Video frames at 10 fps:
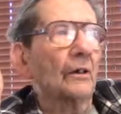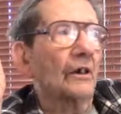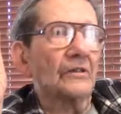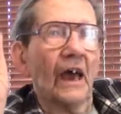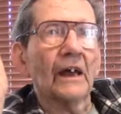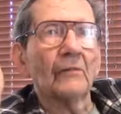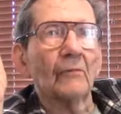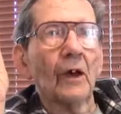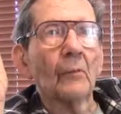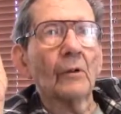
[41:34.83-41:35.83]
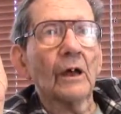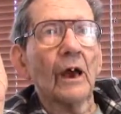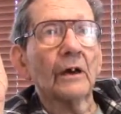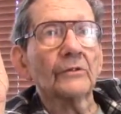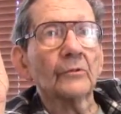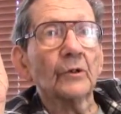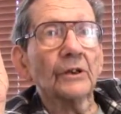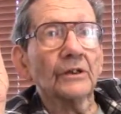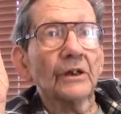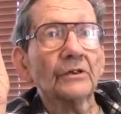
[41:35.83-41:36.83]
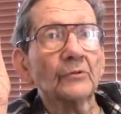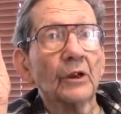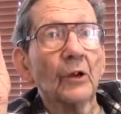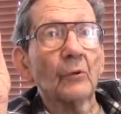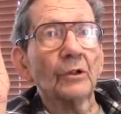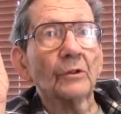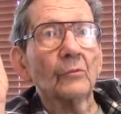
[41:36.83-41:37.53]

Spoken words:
because I had a family. I had 3 kids when I went.